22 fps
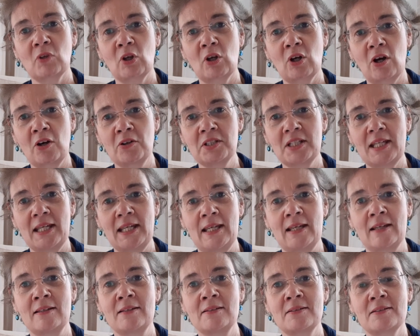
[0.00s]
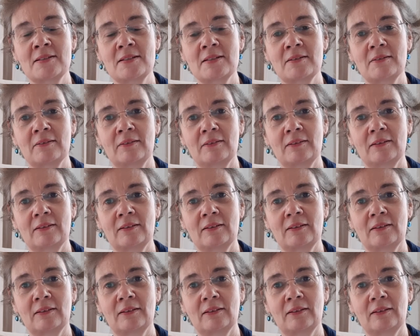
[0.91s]
God hears,
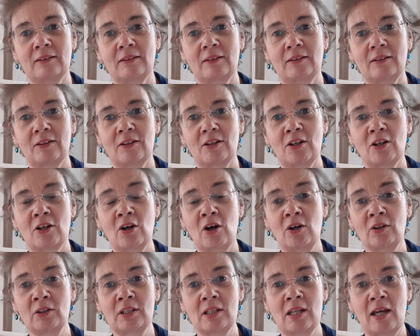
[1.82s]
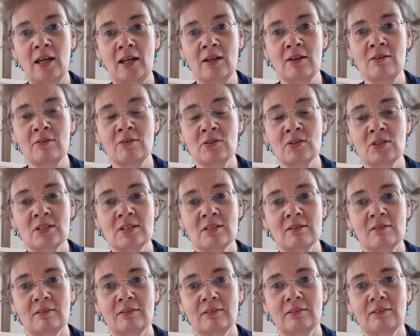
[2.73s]
God
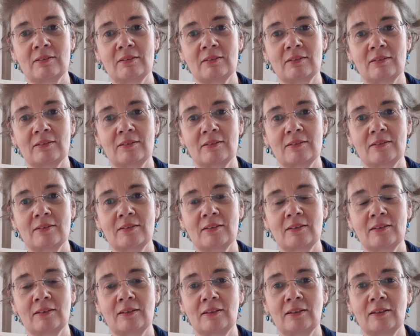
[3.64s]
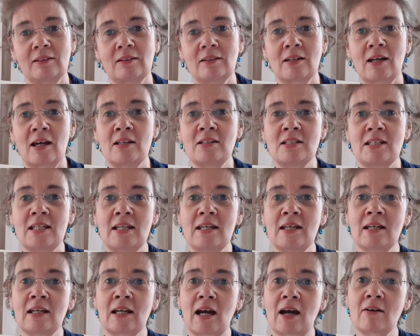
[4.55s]
knows, and He
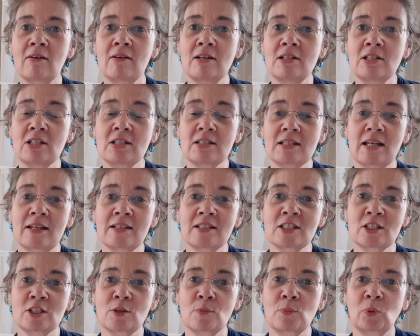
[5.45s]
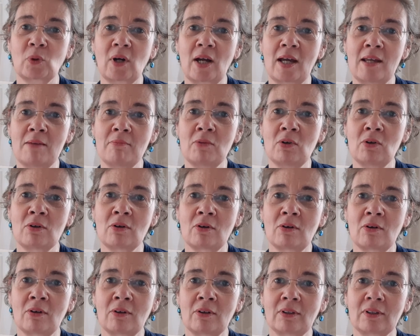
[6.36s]
encourages us to pray
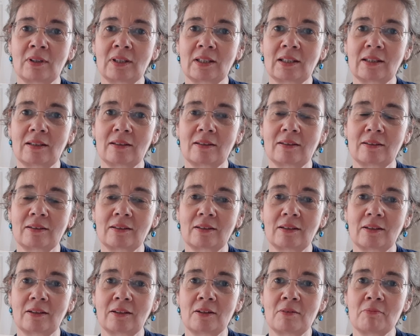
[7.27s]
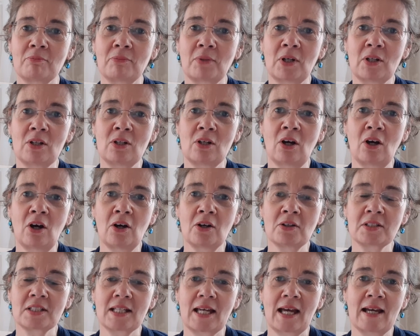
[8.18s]
more, but
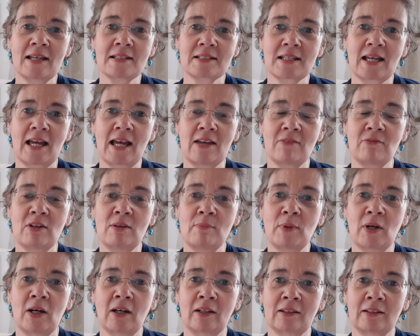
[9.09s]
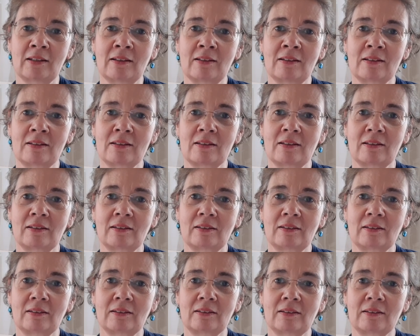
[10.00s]
not as a heavy burden.
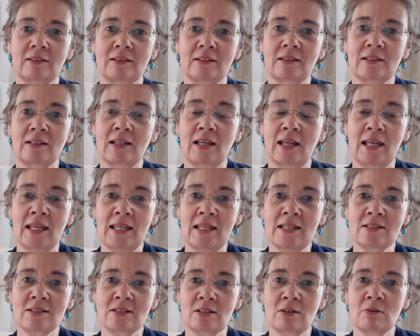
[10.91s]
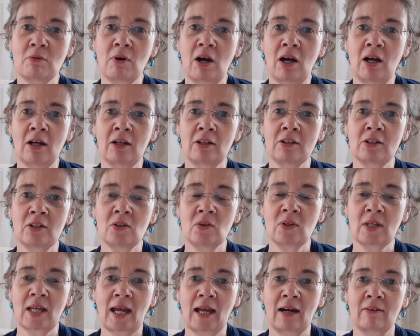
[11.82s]
He is the one who
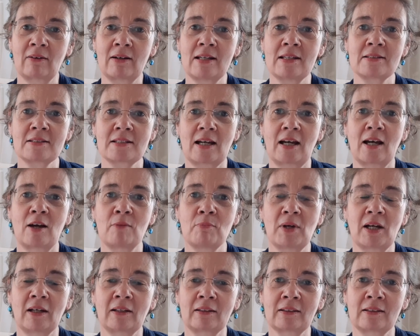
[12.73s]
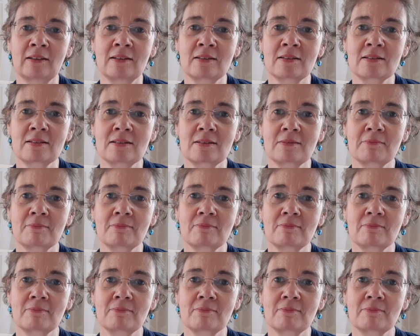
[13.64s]
carries our burdens.